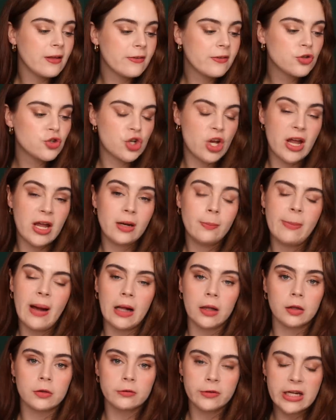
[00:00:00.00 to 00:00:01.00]
This shade
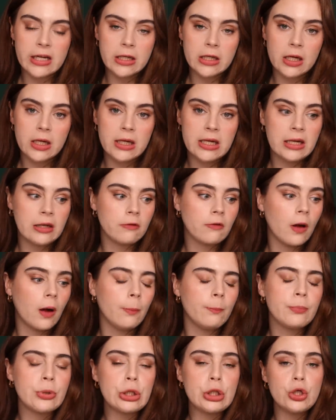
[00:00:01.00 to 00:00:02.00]
Ballerina is
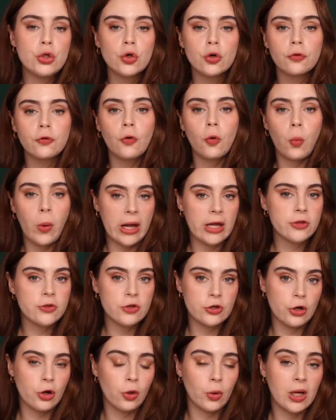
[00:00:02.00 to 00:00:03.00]
a beautiful way
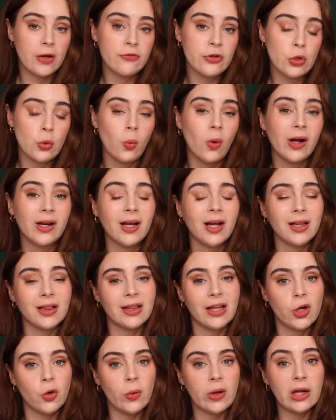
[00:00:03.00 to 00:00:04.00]
to go if you want a
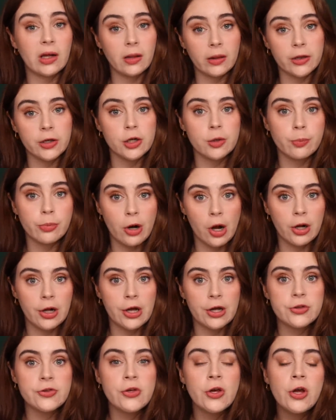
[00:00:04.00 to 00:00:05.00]
liquid glitter
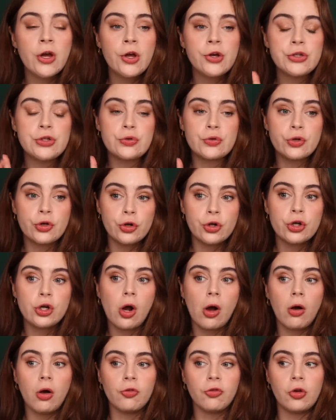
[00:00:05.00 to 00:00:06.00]
product. You
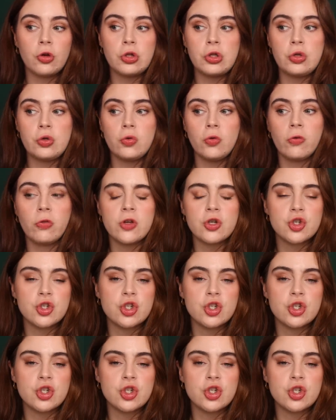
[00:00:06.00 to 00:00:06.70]
could also use the